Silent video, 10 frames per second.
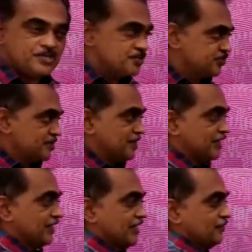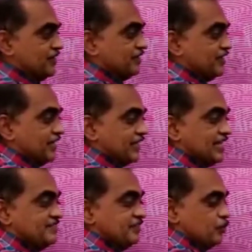Similarly, when the data
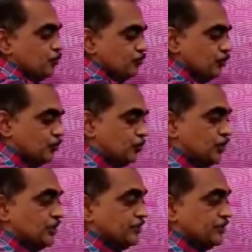is 0, 0,